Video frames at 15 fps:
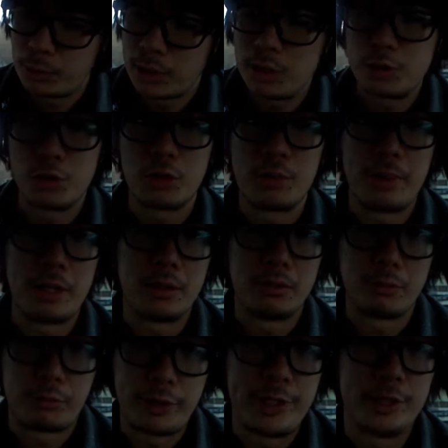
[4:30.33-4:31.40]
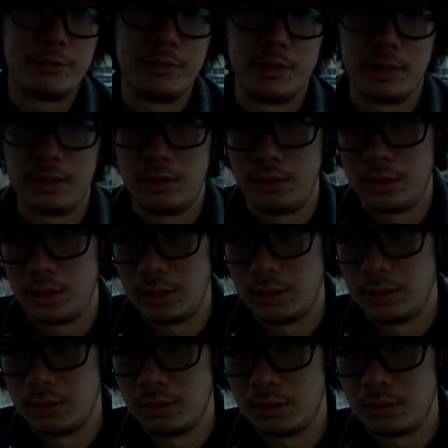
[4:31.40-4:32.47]
I talk about freedom
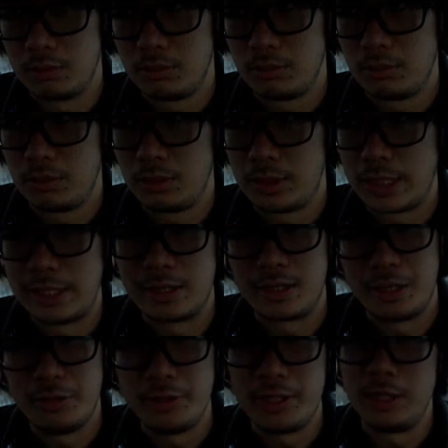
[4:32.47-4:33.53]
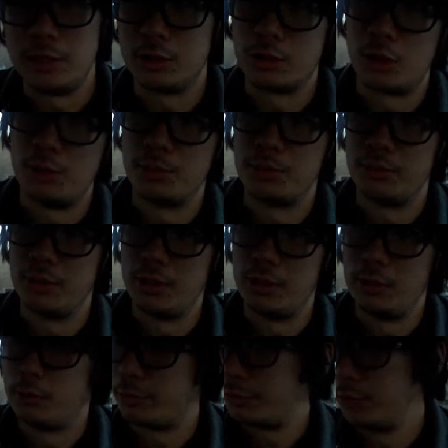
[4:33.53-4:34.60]
and sensitivity in the terms of
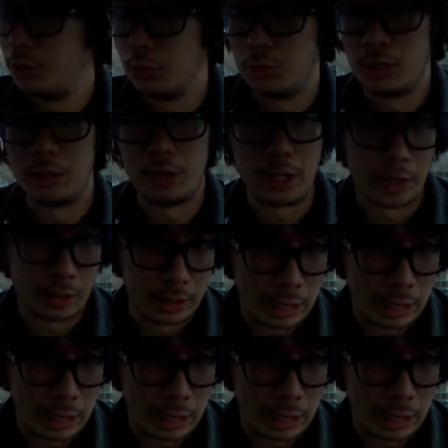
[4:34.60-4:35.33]
like